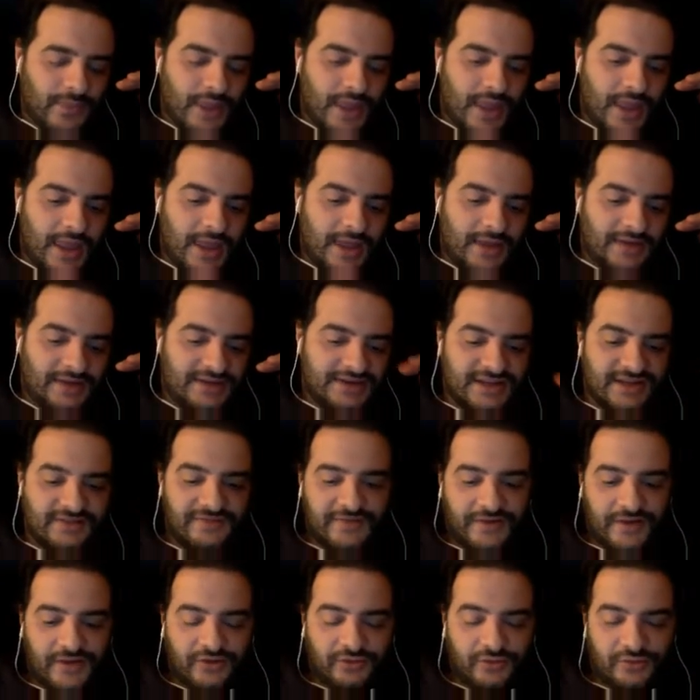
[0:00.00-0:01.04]
and a
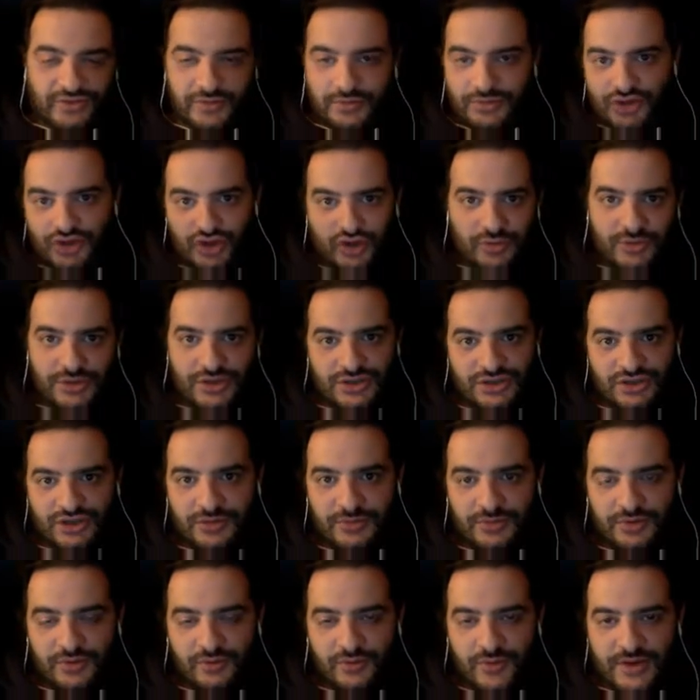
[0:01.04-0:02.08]
defense, which I'm assuming is going to
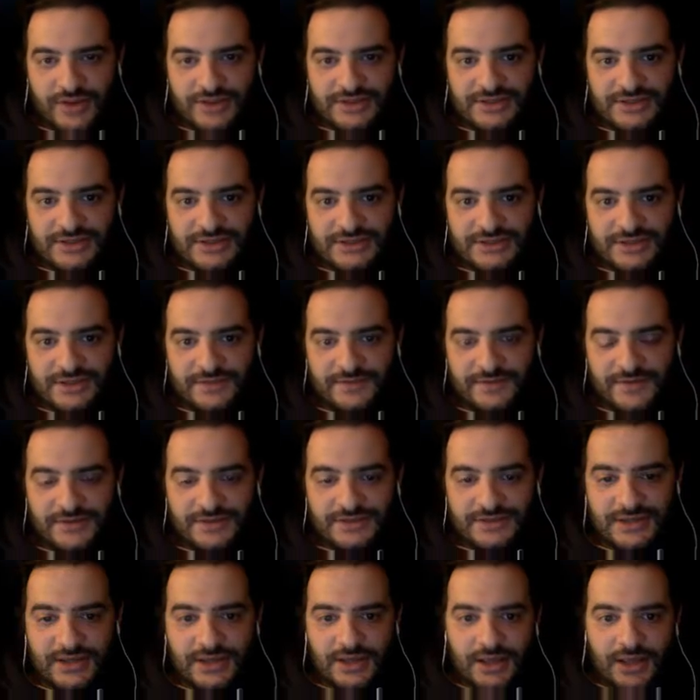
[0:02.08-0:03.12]
be the Redskins
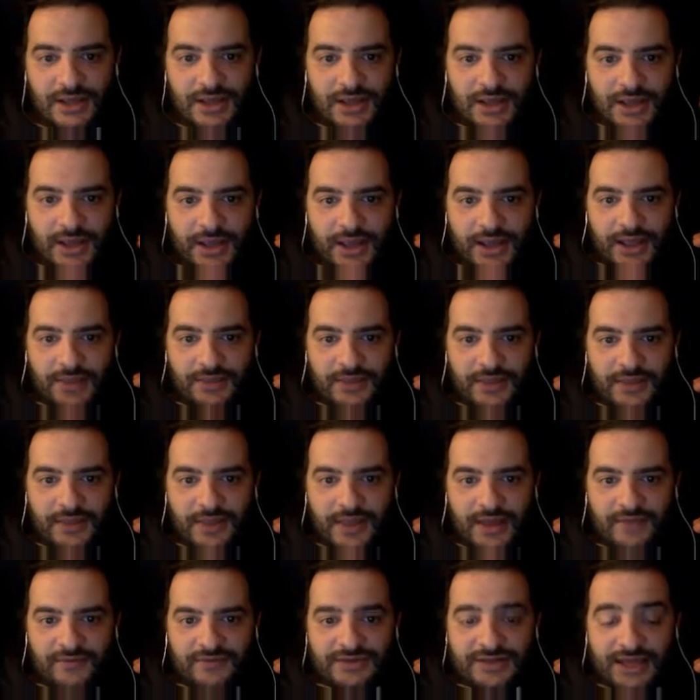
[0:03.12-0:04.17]
defense. And then
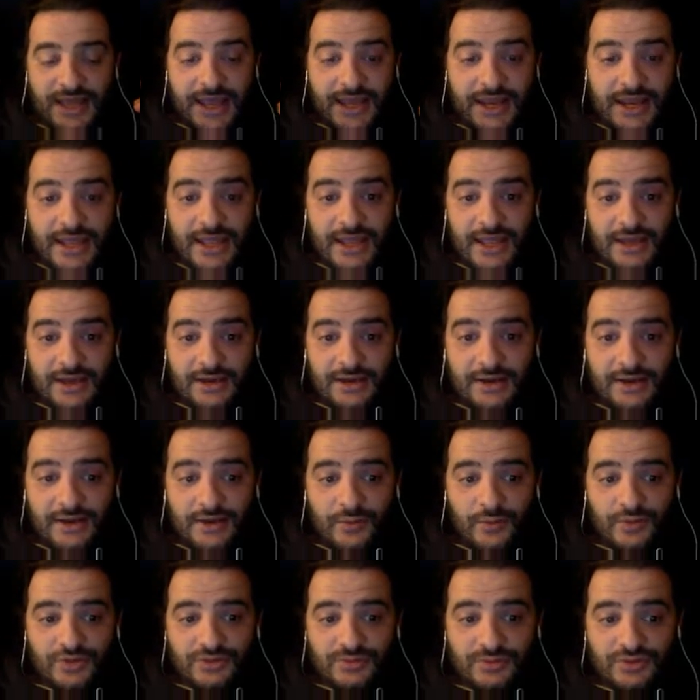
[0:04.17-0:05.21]
they have a tight end,
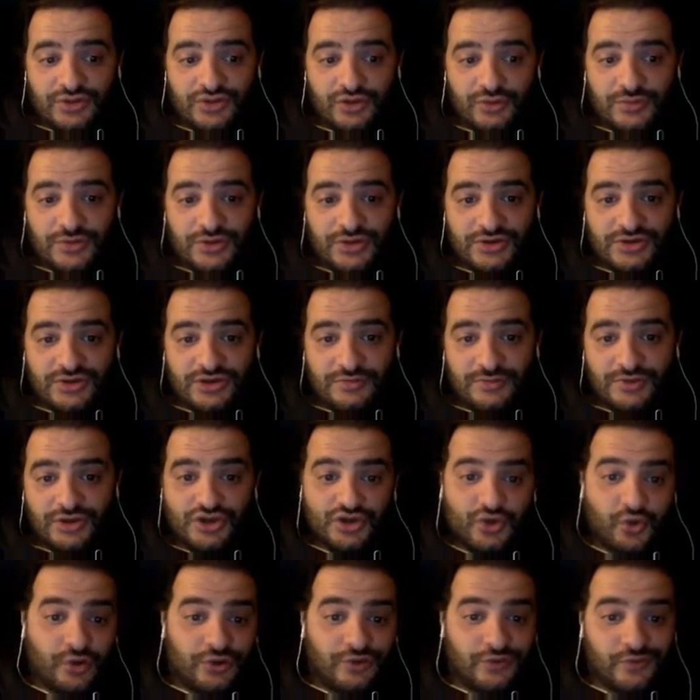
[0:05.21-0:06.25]
which I'm assuming is going to be
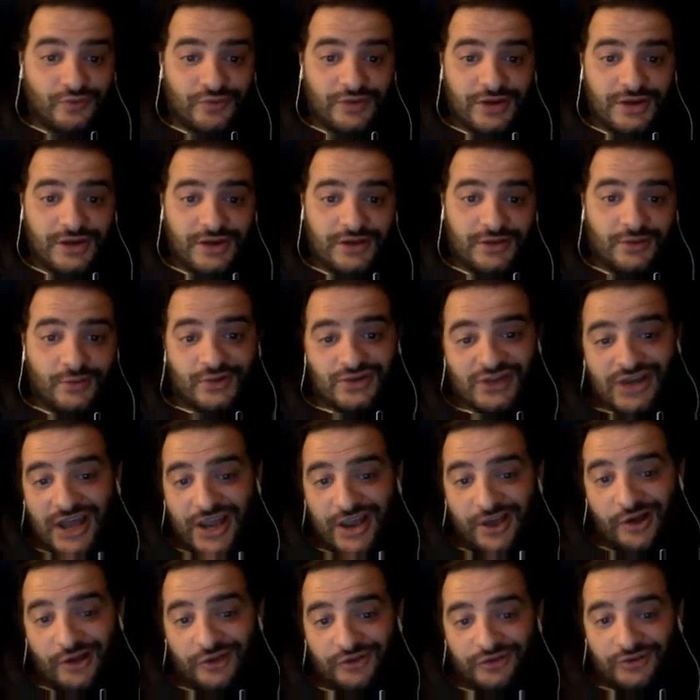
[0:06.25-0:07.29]
Jordan Reed, which
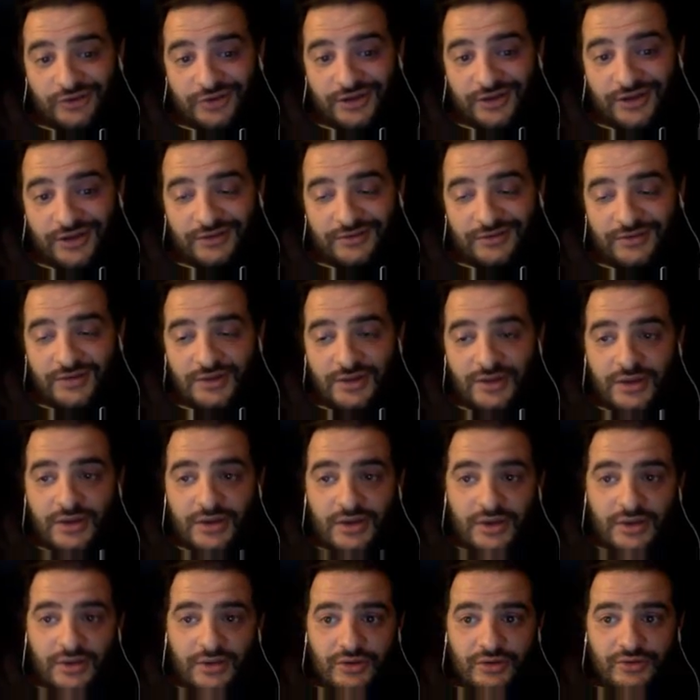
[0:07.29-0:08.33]
I also have.
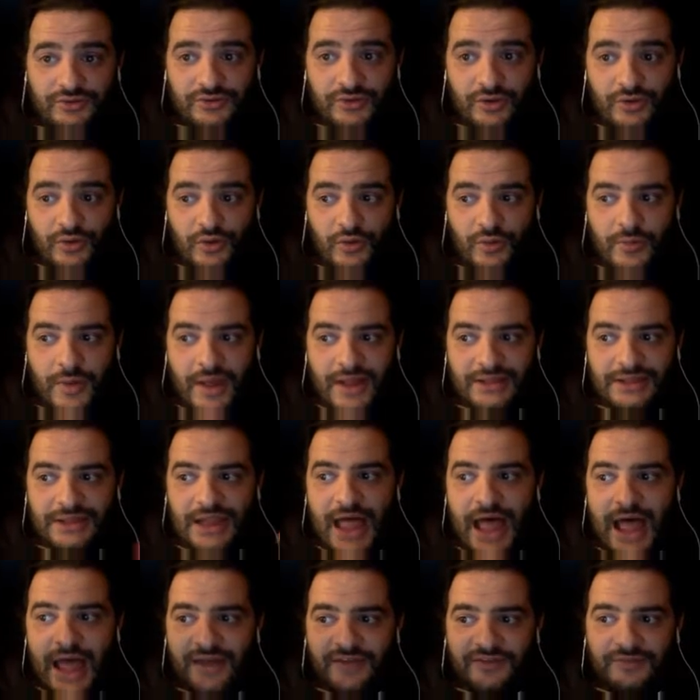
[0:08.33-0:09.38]
So my
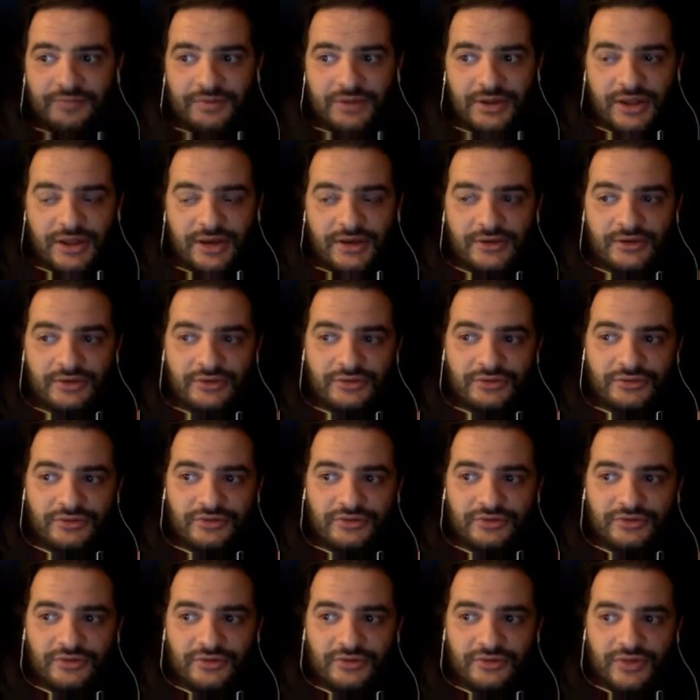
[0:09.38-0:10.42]
live
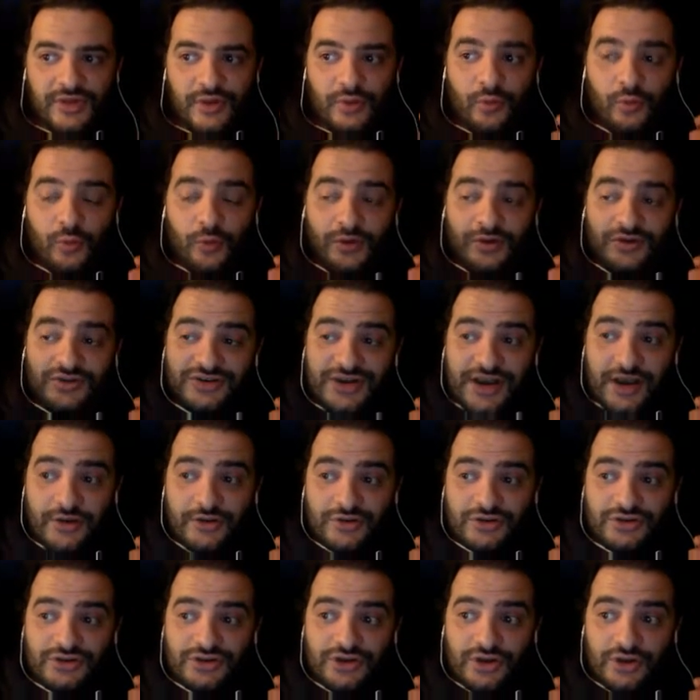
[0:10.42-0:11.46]
players, they were
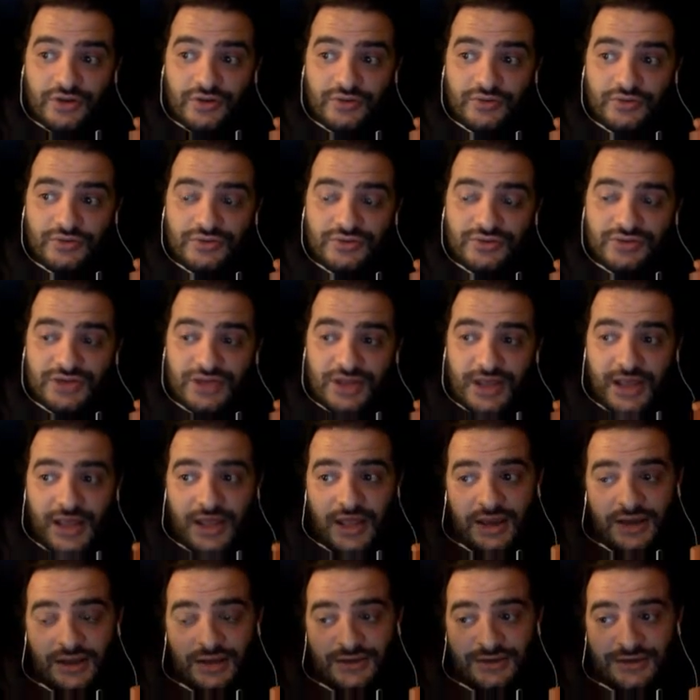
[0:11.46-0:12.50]
Terrence Jones
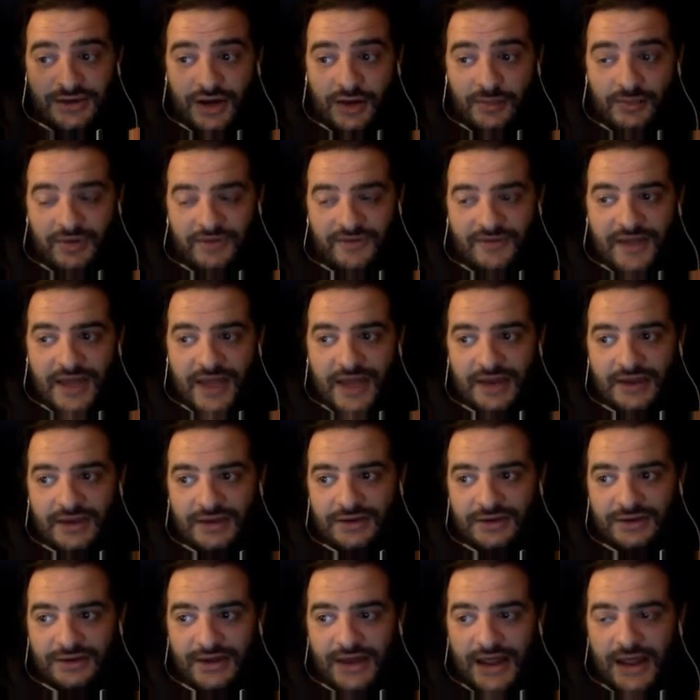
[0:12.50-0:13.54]
and Darren
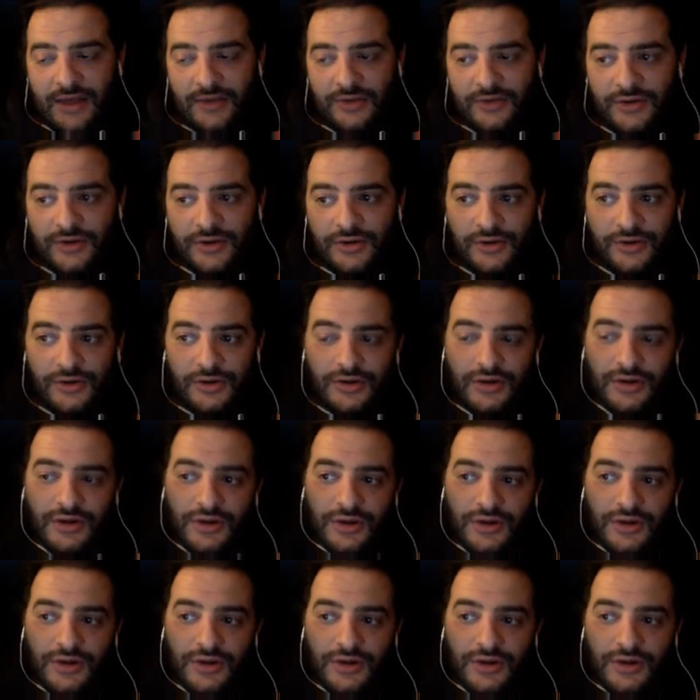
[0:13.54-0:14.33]
McFadden. Now they're